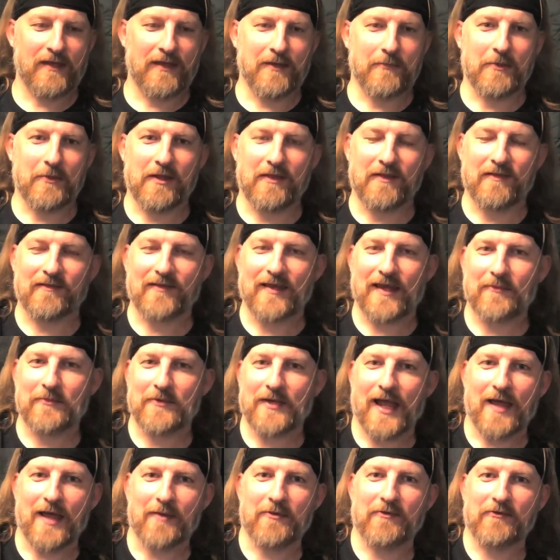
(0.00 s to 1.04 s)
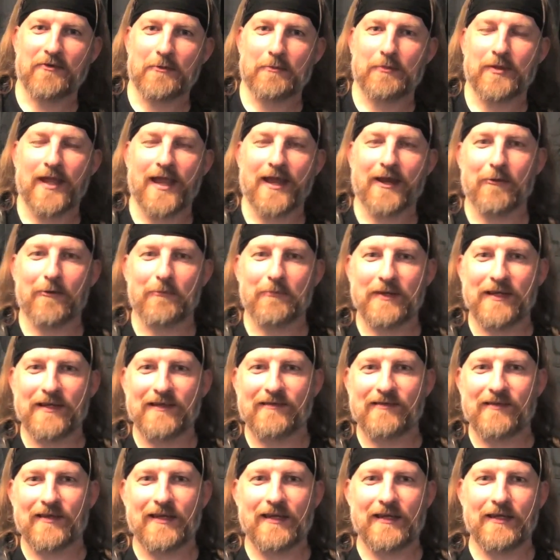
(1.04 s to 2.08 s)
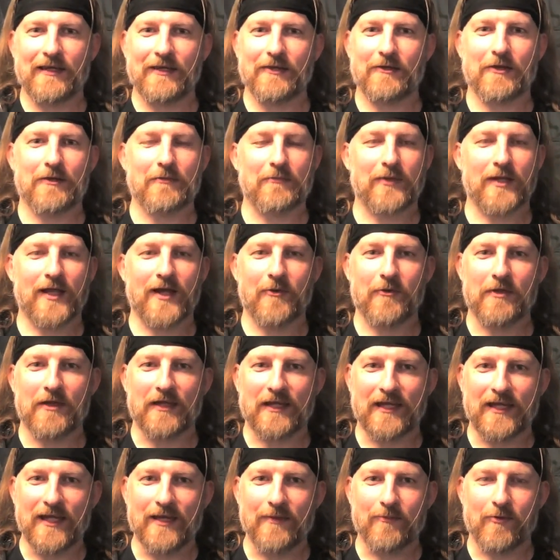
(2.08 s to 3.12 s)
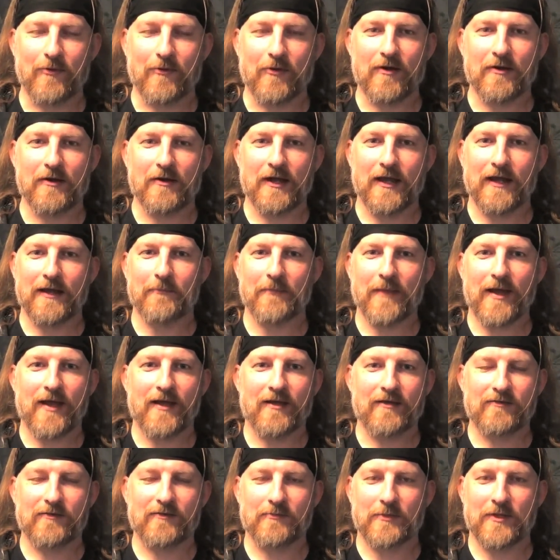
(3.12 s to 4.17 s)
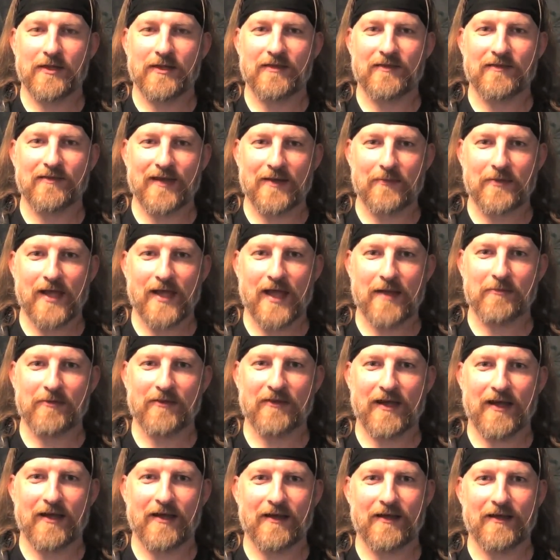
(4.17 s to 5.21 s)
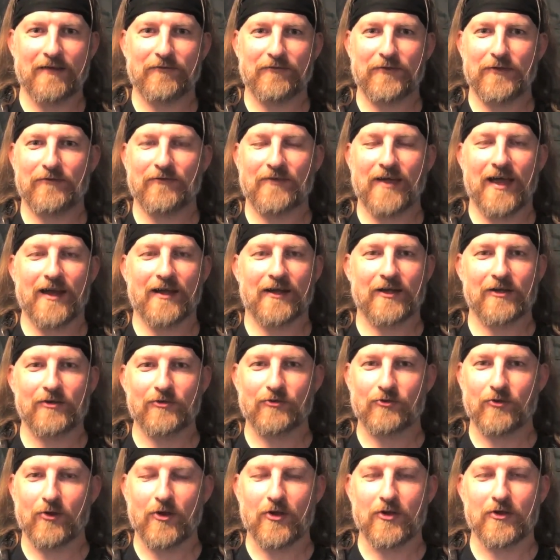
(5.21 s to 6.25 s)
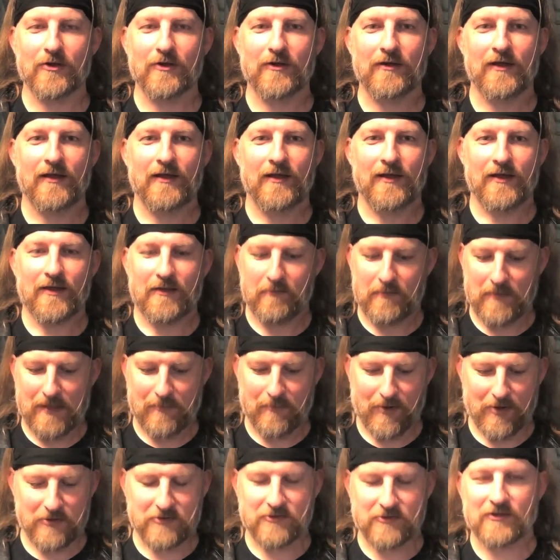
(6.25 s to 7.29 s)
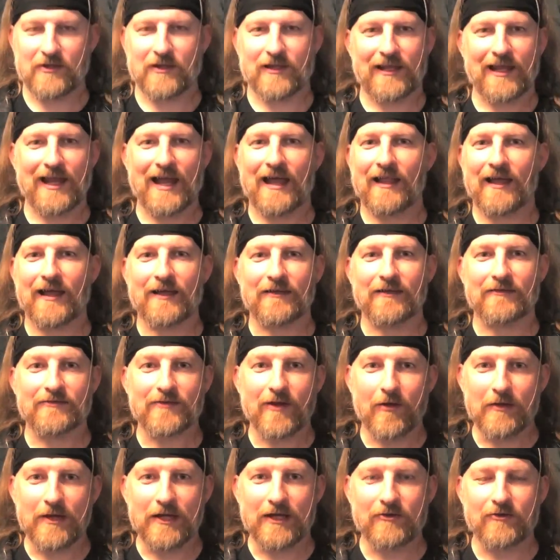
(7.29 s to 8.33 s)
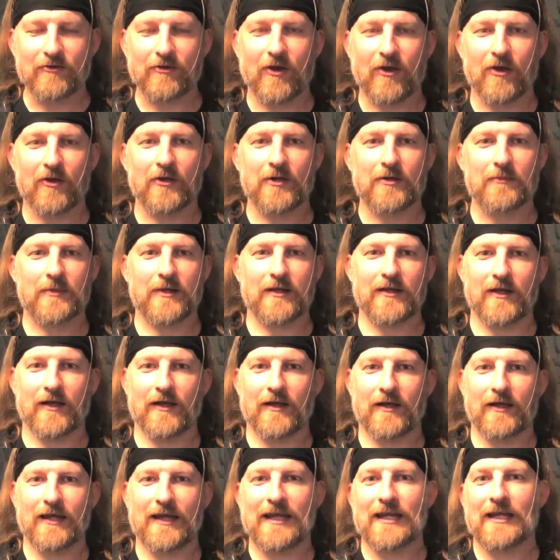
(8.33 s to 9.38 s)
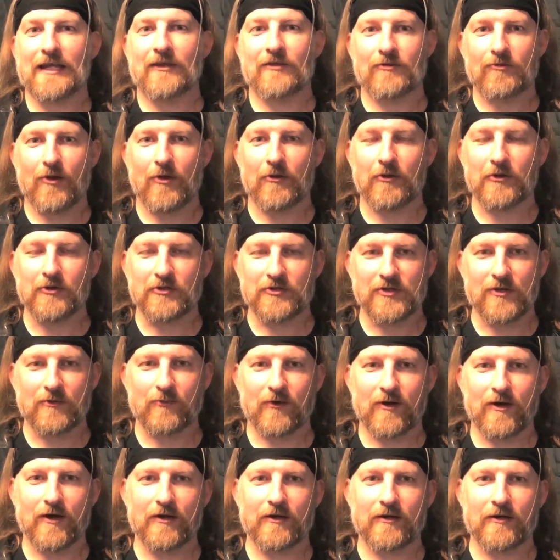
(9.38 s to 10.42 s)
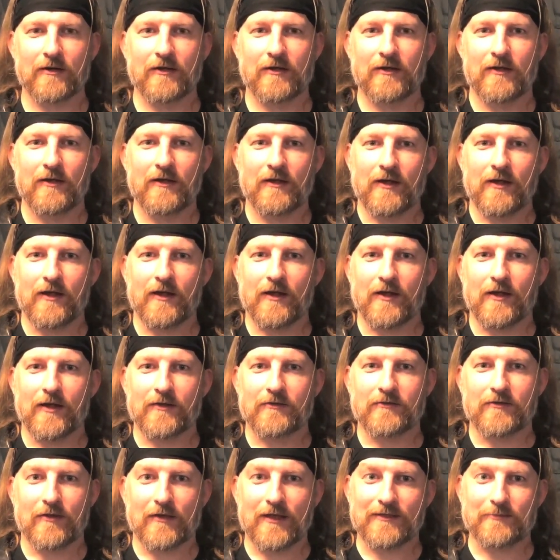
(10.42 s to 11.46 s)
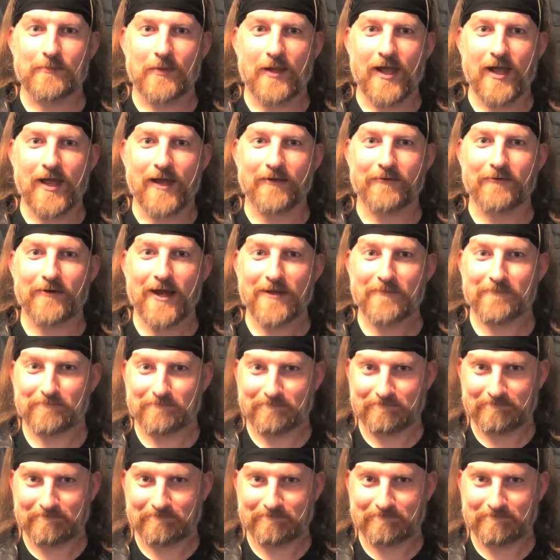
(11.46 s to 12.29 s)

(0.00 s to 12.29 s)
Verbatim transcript: But at the same time, if you're playing on PC, you can play with a keyboard and mouse, but at the same time, if you've got a controller, me personally, I like a Sony controller, but any controller should work. So let's play, right?